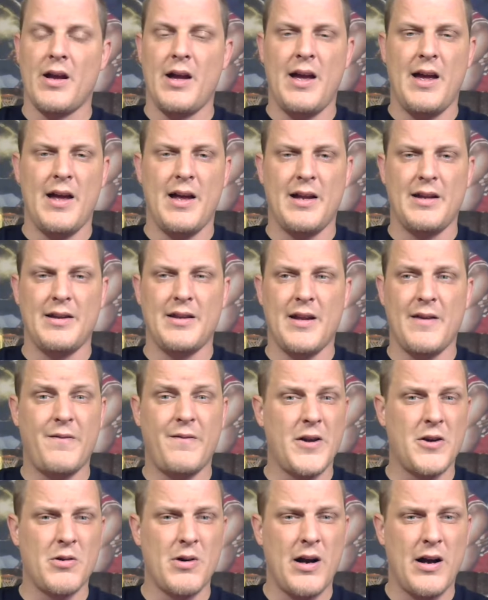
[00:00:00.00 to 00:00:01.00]
and they
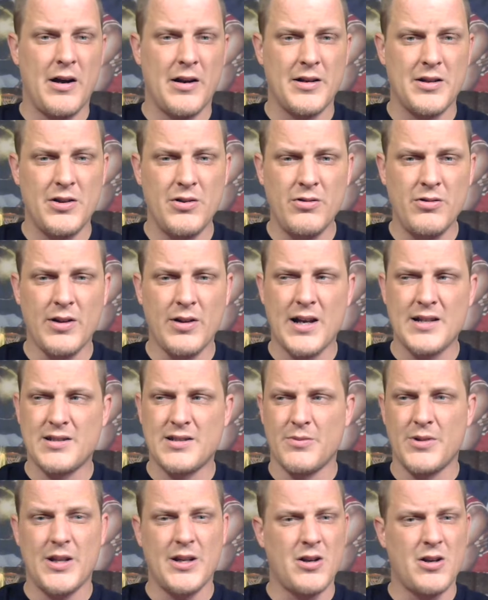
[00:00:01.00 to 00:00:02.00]
figure out how to utilize
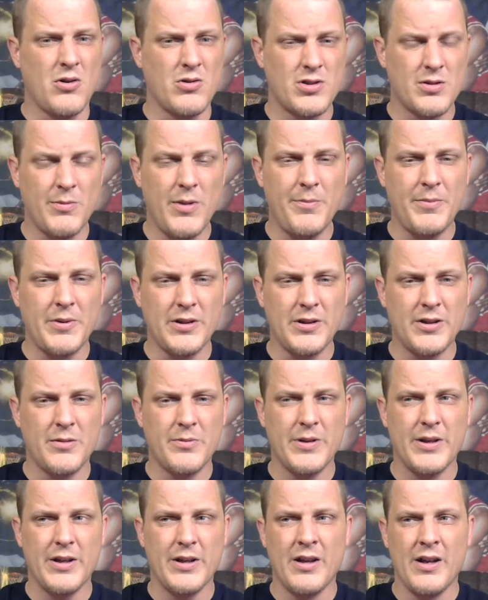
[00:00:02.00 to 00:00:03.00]
him and they coach him up a little
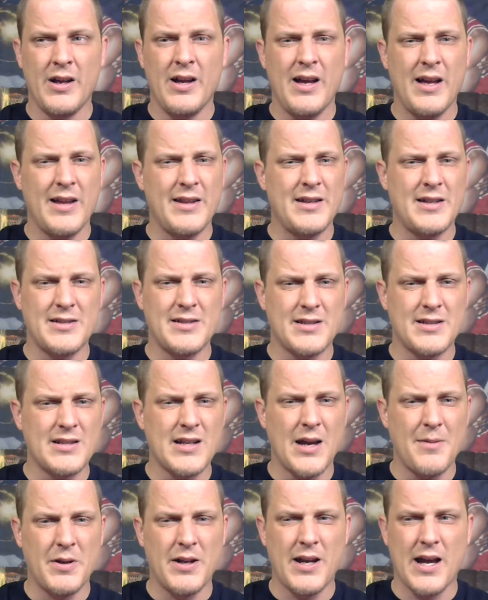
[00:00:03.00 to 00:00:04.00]
bit, I think he's the
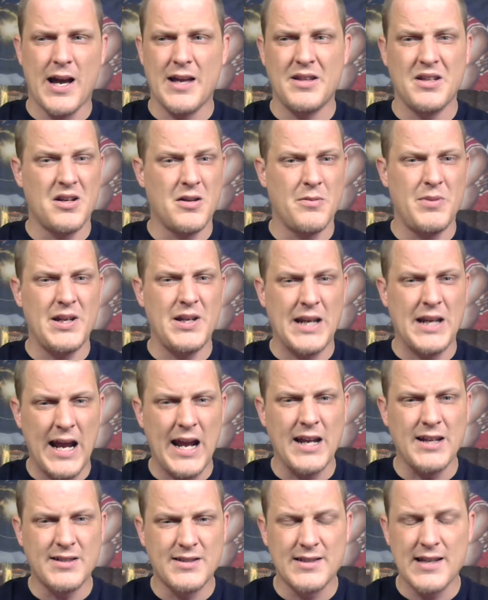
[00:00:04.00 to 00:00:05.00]
type of guy that could be an
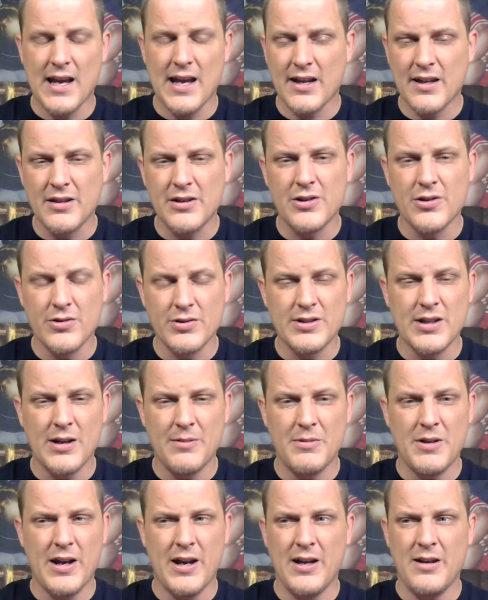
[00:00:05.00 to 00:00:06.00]
8-sack-a-year
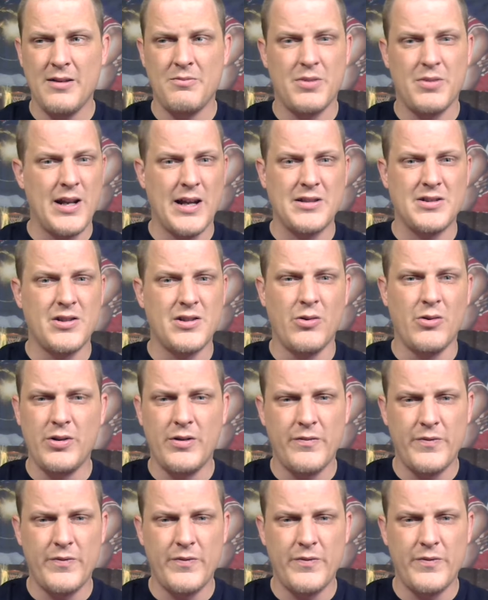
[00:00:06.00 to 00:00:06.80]
type guy, but I don't